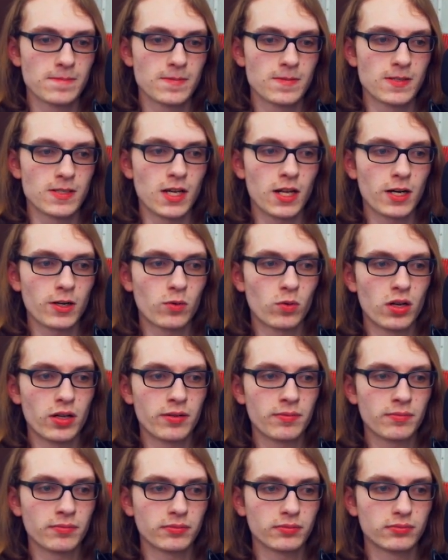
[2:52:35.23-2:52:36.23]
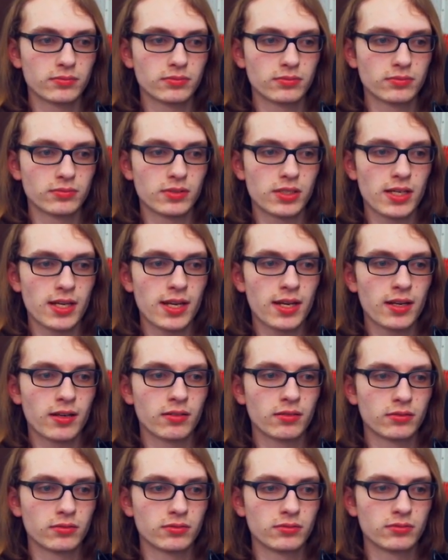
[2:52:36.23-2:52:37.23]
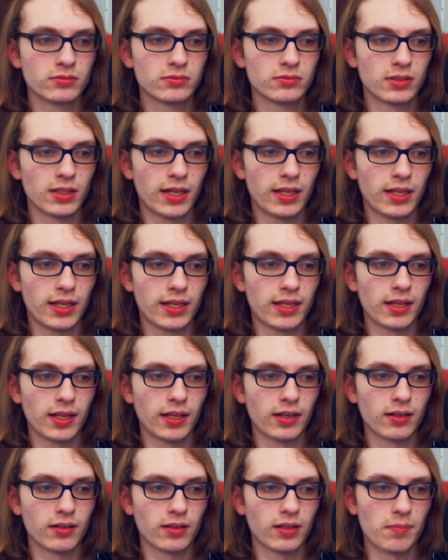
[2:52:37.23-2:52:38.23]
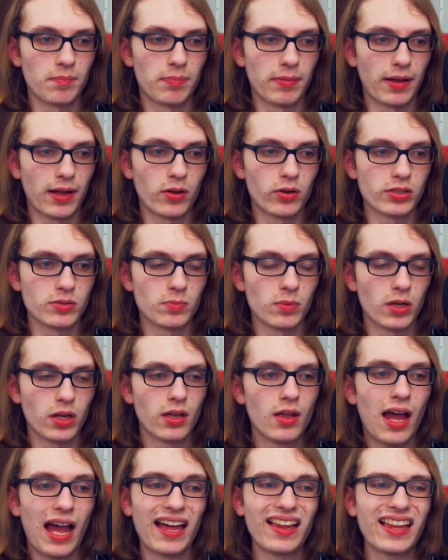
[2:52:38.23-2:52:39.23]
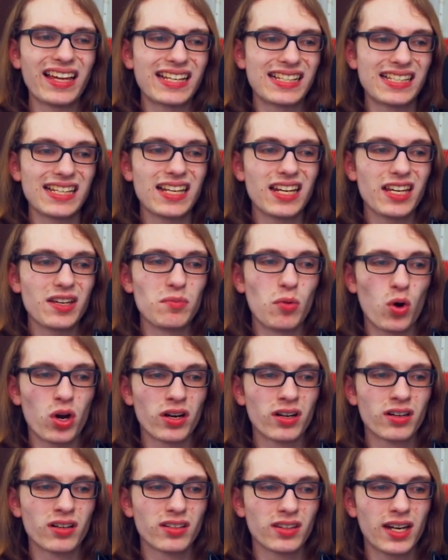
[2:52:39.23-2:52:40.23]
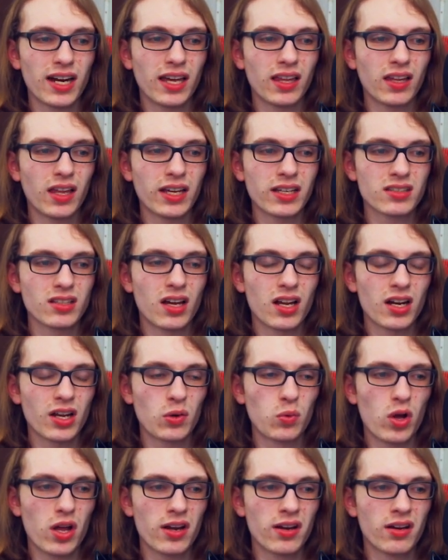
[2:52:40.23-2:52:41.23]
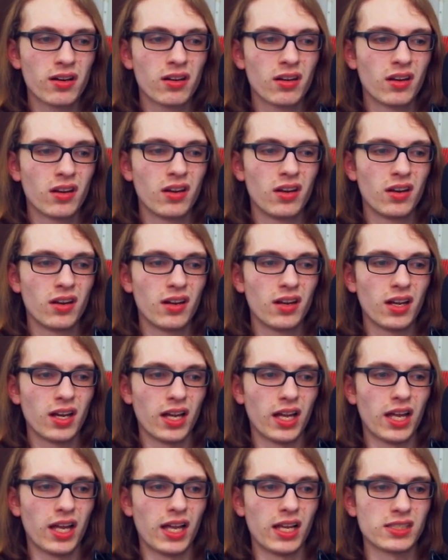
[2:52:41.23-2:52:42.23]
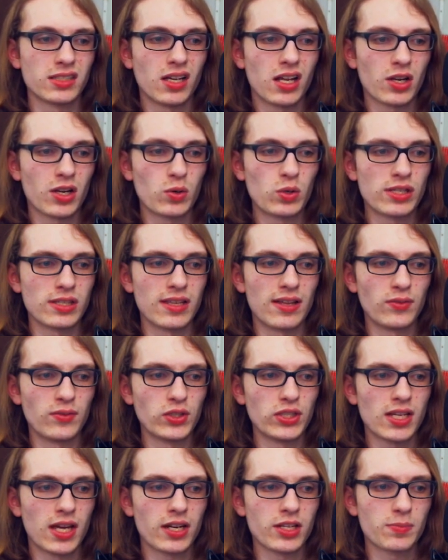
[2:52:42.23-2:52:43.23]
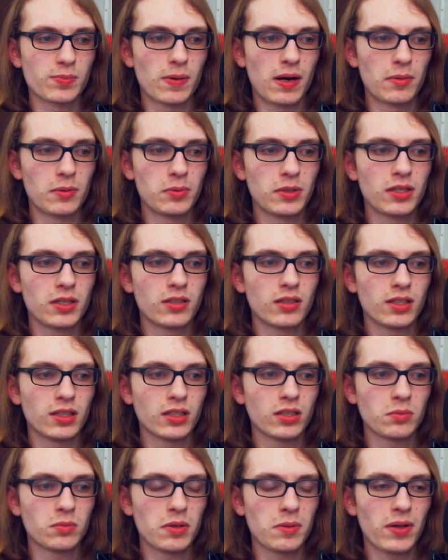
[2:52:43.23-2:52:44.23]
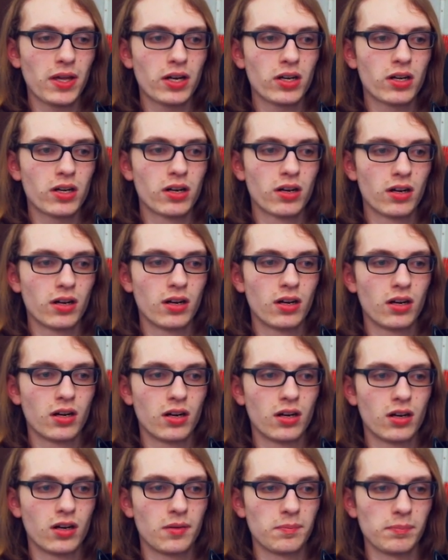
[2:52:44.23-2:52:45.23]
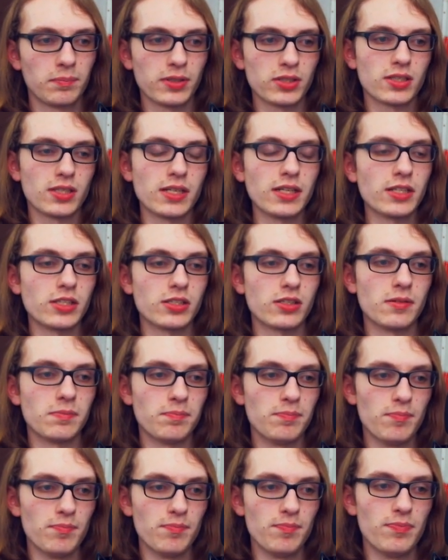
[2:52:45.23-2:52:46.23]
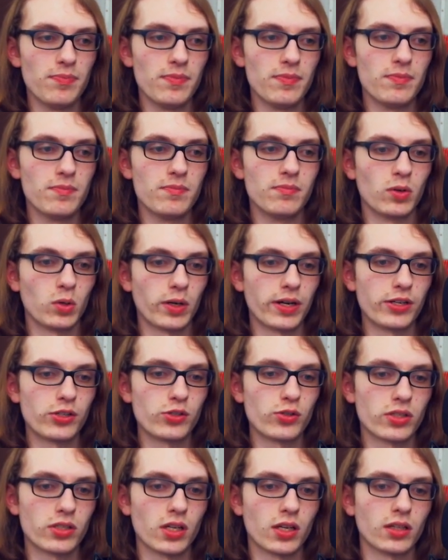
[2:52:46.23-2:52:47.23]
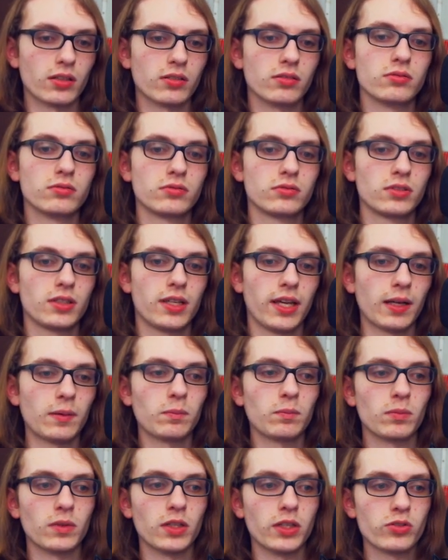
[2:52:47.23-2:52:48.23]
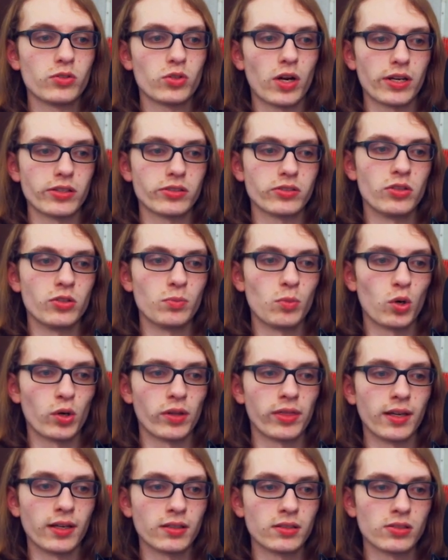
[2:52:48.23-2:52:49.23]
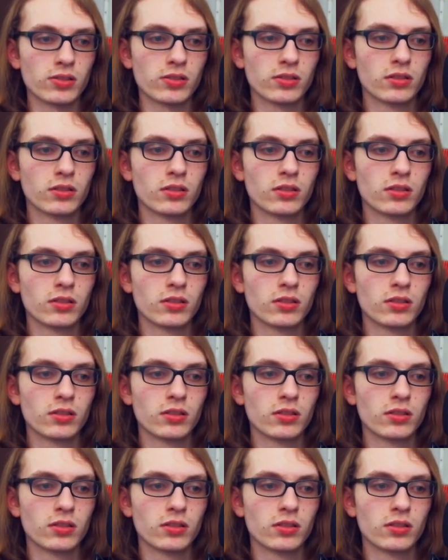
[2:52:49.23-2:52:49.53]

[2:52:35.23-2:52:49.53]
Sonic 1, see, I like it about as much. I like CD more than I like Sonic 1. Sonic 1's level design is probably a little bit better, but C is the more interesting game that tries to do more things.